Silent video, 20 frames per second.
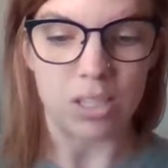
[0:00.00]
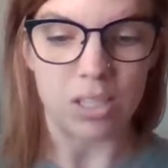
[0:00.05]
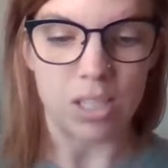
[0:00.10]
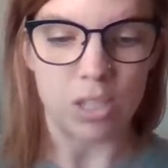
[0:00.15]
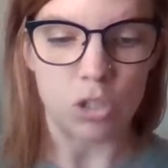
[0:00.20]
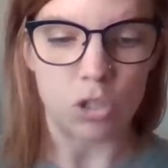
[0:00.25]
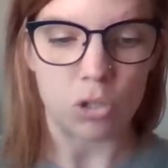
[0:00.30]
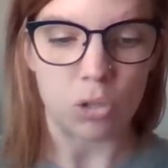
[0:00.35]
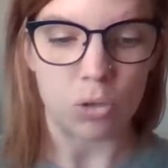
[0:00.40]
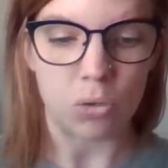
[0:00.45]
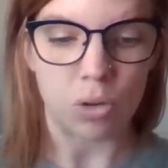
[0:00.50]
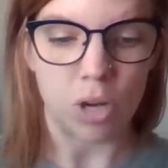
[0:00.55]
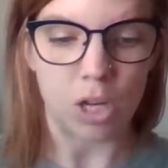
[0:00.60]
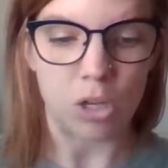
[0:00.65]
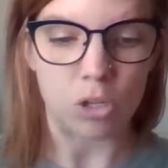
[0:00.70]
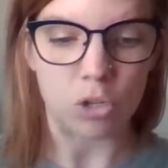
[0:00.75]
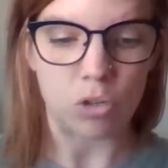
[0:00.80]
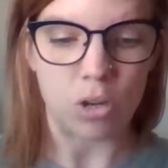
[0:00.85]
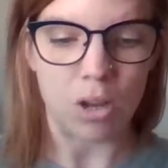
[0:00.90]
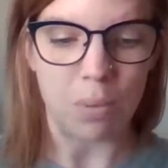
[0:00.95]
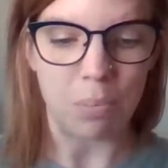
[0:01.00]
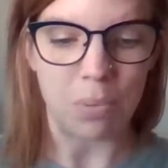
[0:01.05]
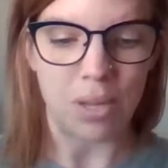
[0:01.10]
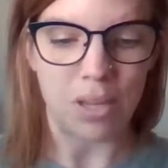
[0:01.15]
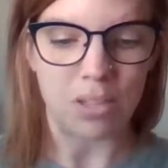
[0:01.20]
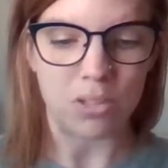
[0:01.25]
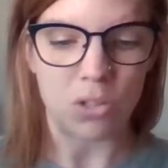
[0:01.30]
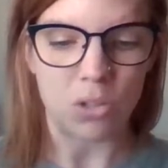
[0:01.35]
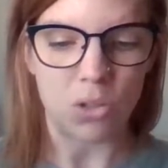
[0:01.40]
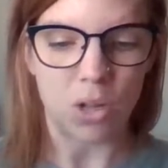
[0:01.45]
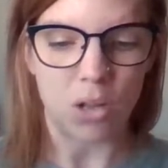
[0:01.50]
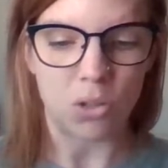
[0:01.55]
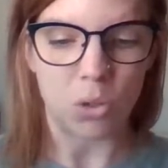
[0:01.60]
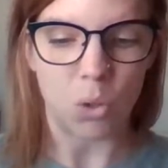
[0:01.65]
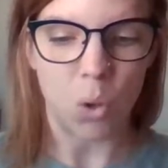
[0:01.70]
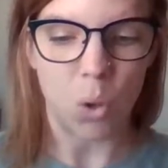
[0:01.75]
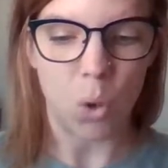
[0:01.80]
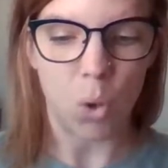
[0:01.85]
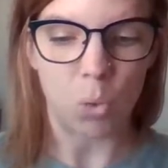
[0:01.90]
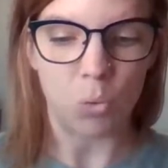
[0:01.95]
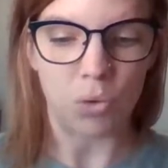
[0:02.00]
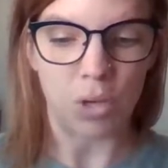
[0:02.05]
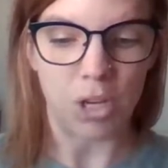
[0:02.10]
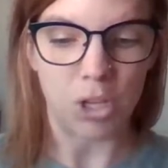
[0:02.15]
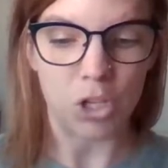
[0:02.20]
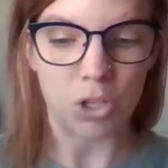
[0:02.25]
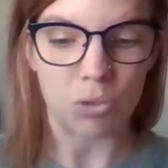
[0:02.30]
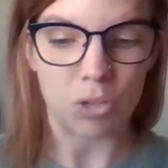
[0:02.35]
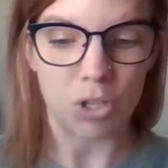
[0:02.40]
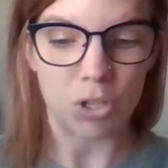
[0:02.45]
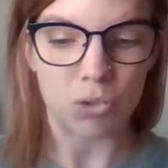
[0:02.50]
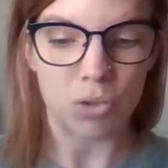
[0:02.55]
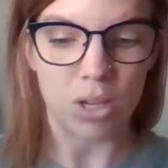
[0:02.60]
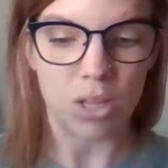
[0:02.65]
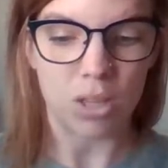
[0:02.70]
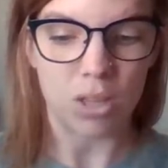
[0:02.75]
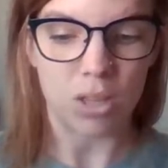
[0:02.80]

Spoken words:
ditched the grade trip because he thought the whole nature retreat